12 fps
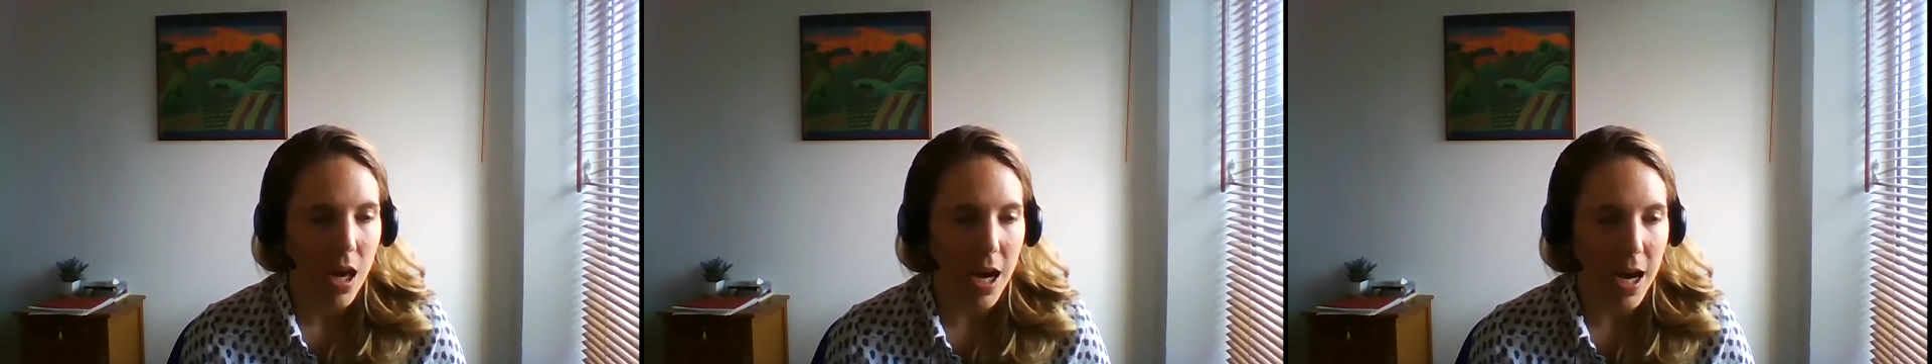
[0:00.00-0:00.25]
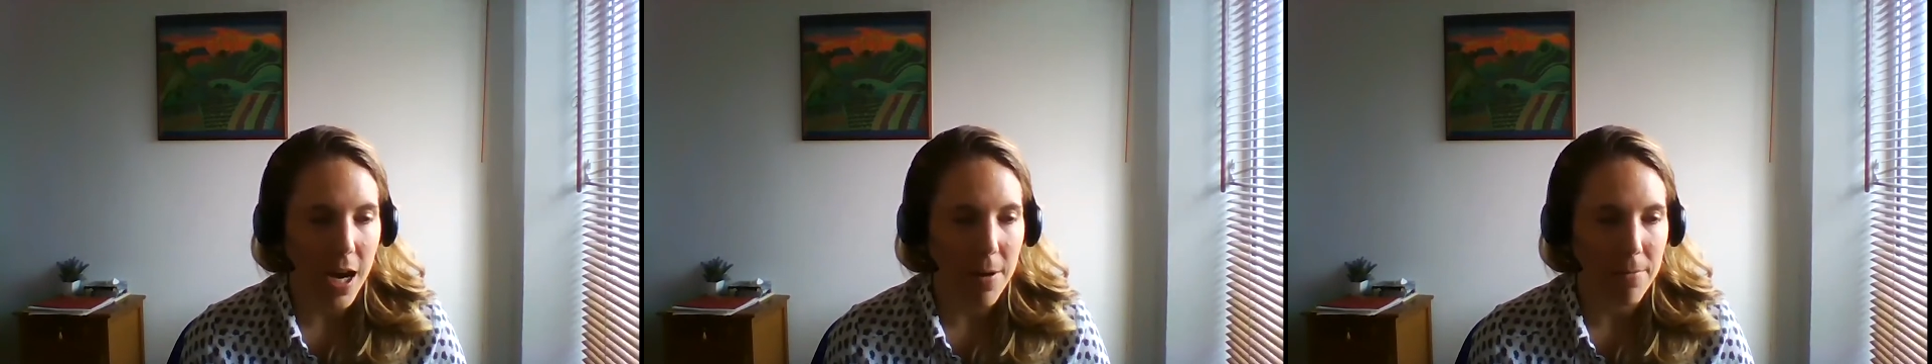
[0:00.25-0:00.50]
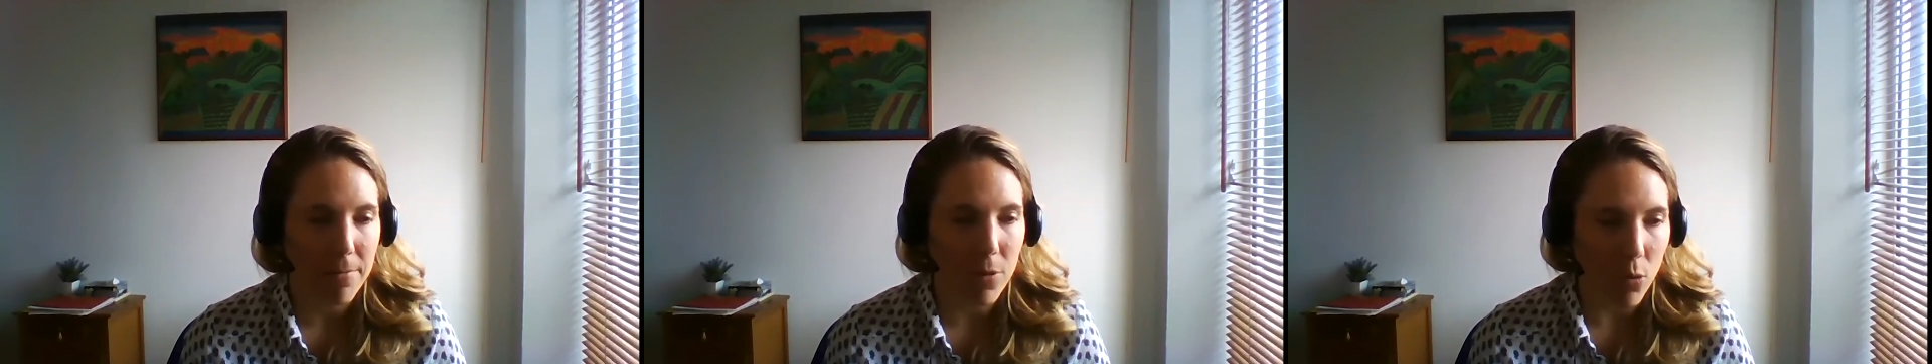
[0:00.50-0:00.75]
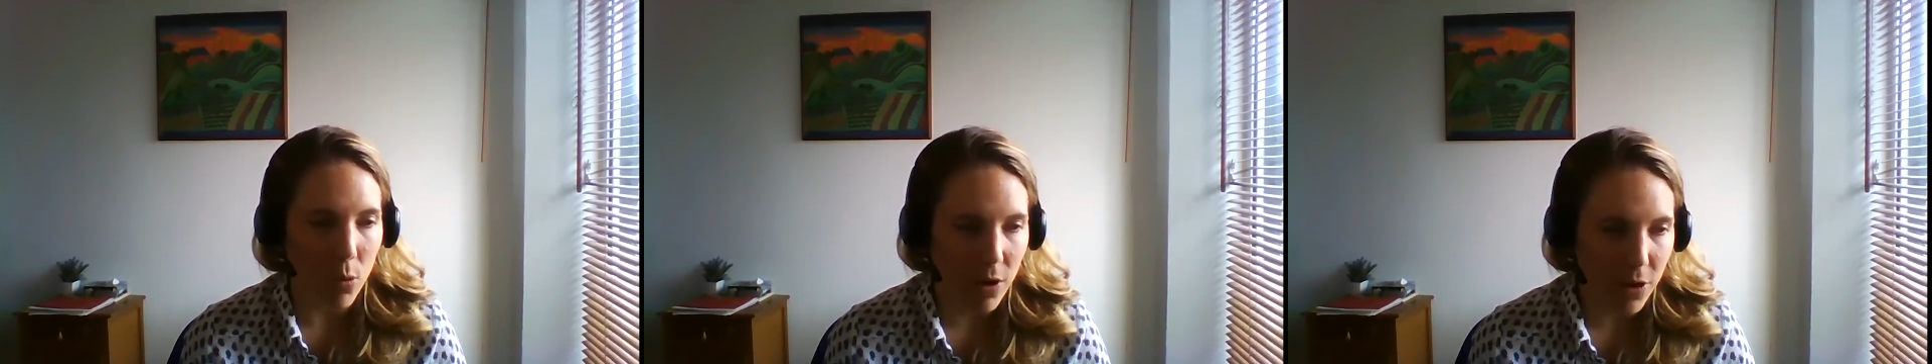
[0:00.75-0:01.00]
um,
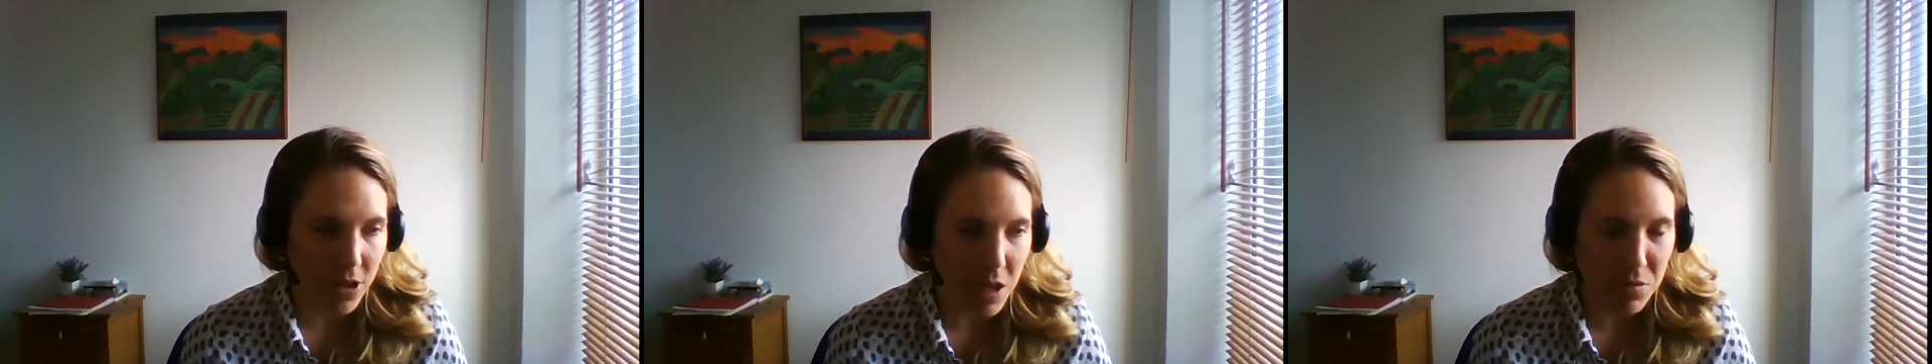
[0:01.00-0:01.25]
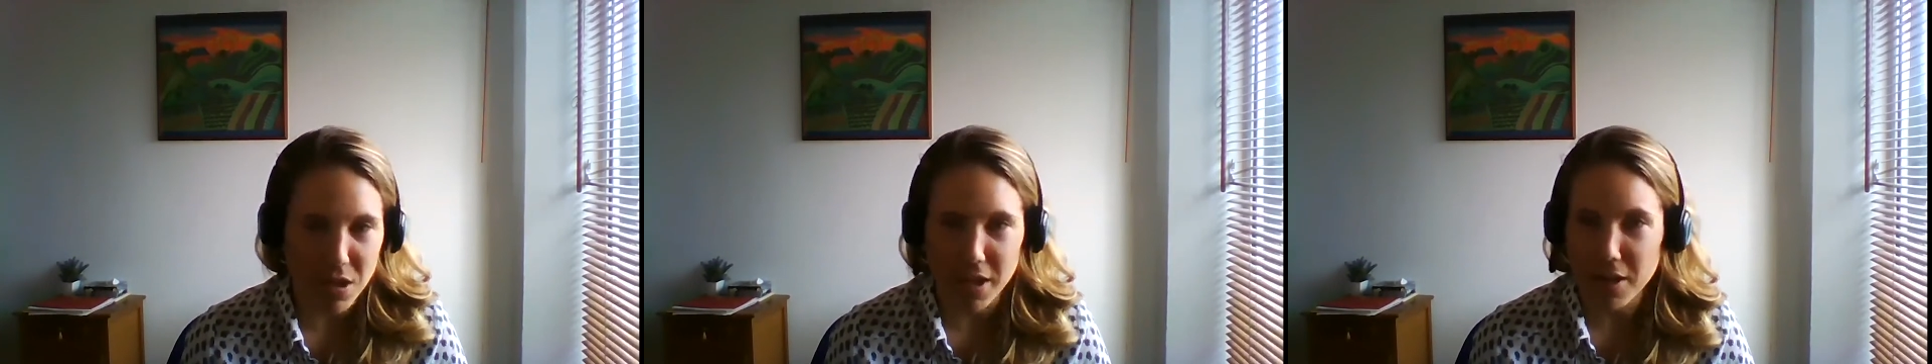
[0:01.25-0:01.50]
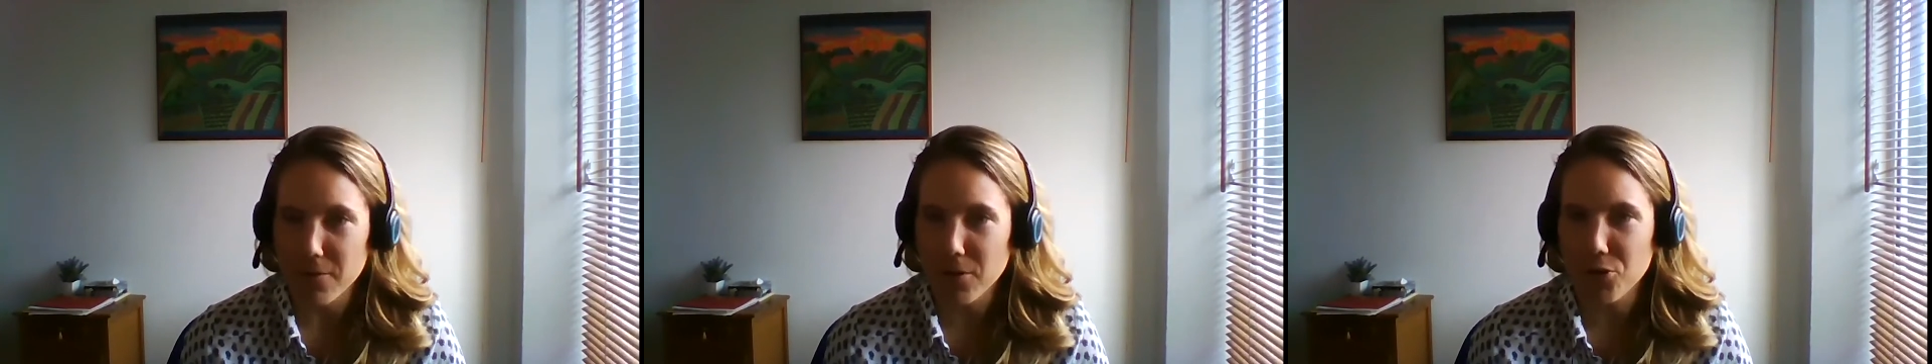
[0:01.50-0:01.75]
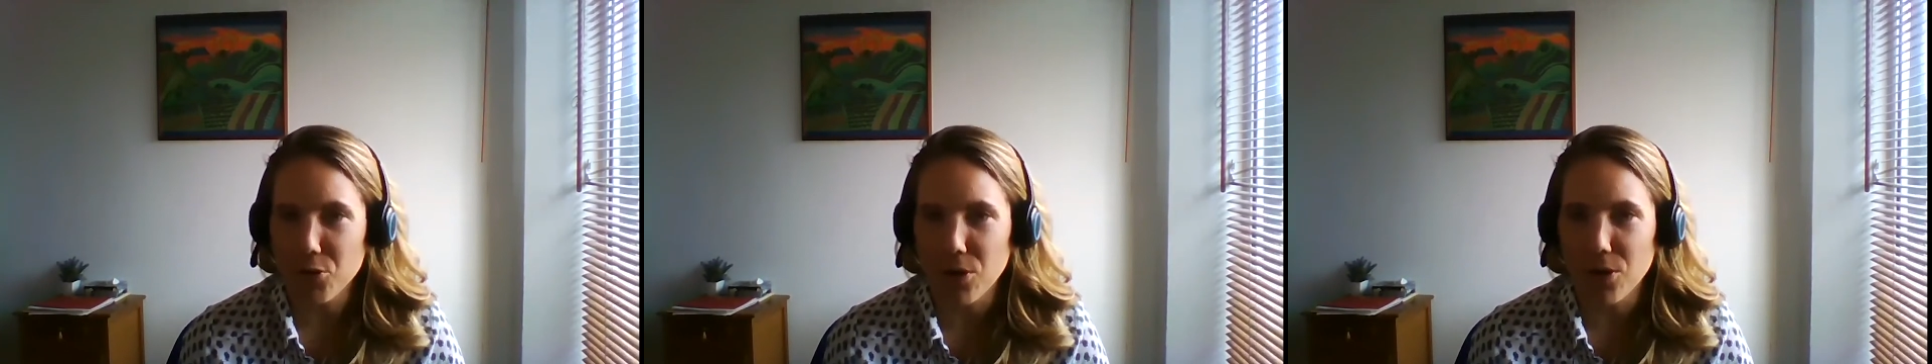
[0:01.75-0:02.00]
you know, one of our teams like a
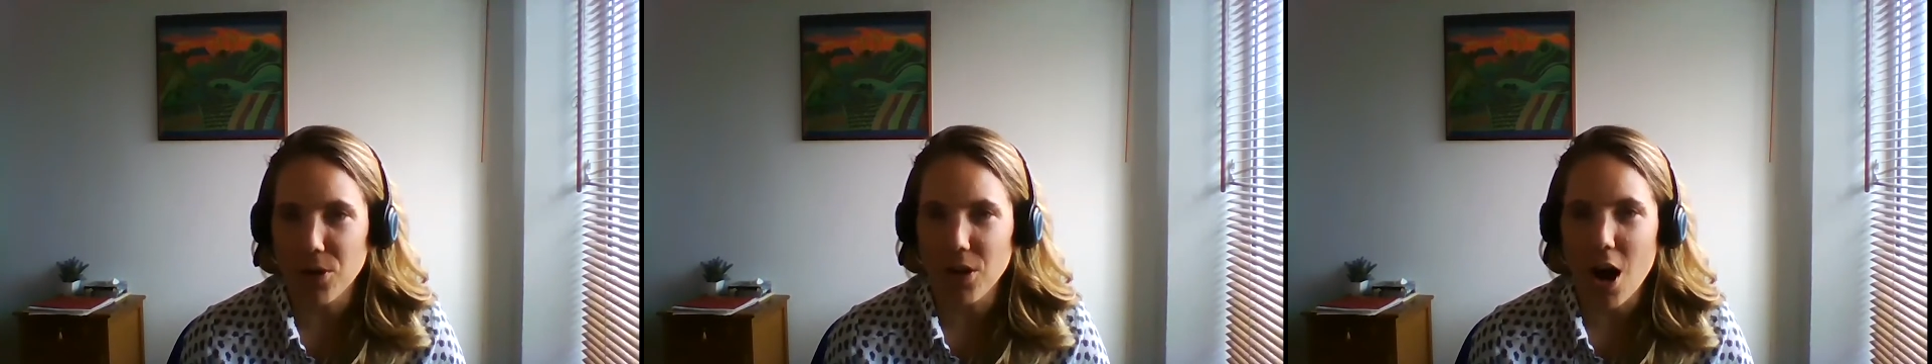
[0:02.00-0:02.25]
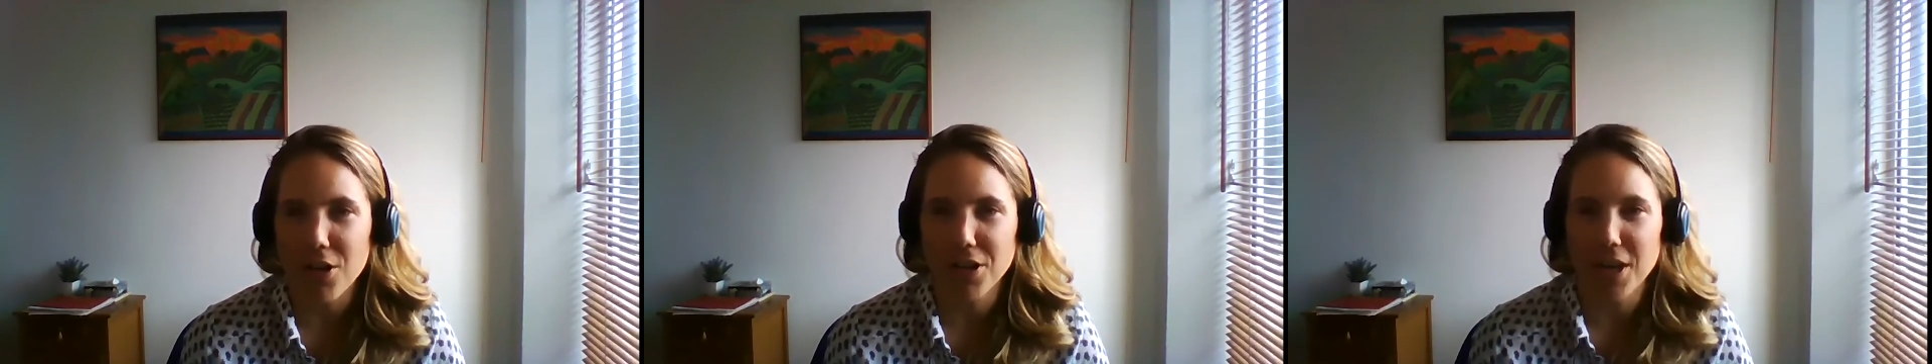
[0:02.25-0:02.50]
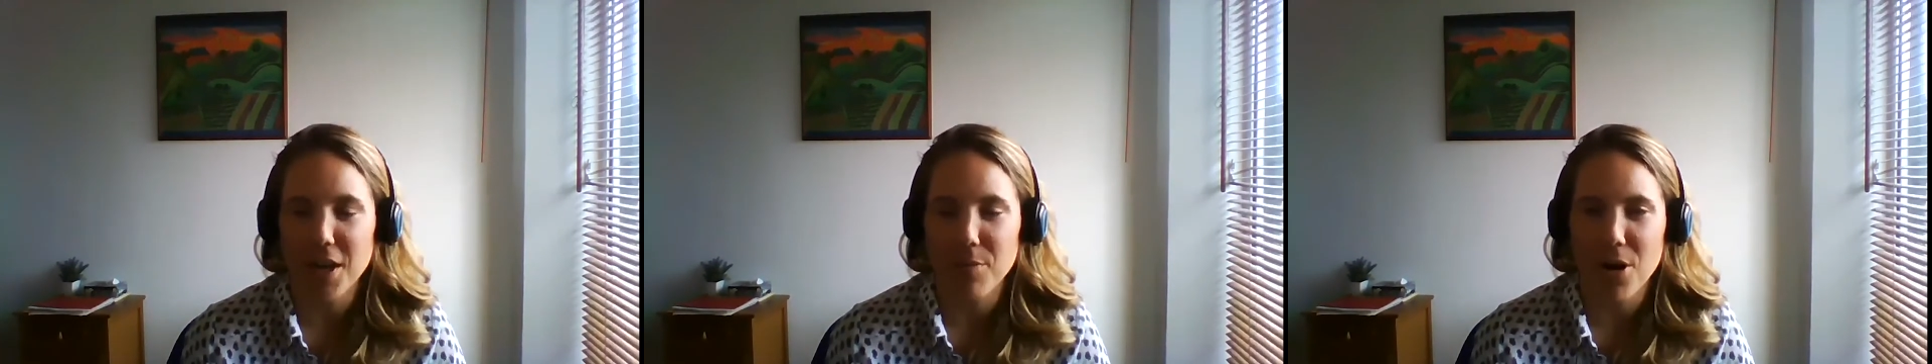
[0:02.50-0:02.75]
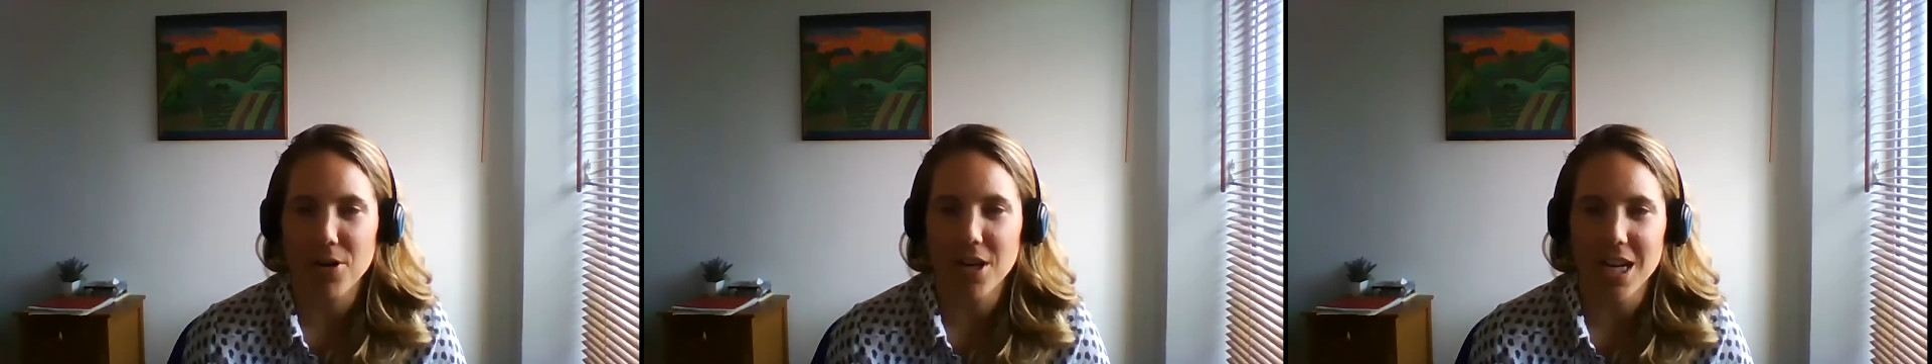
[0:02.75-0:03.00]
virtual holiday
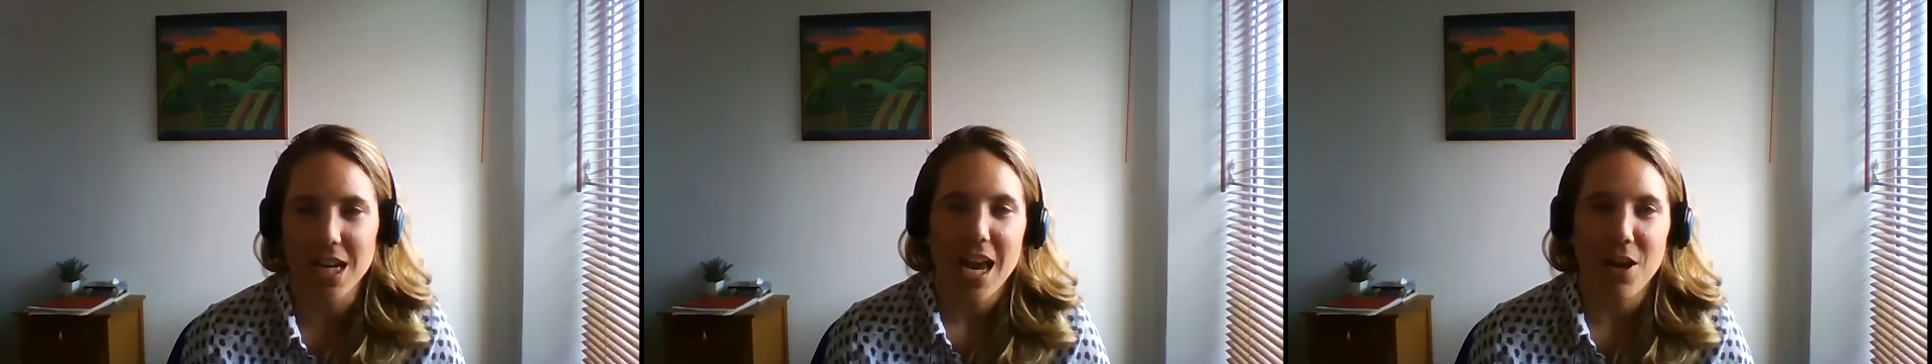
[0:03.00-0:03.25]
party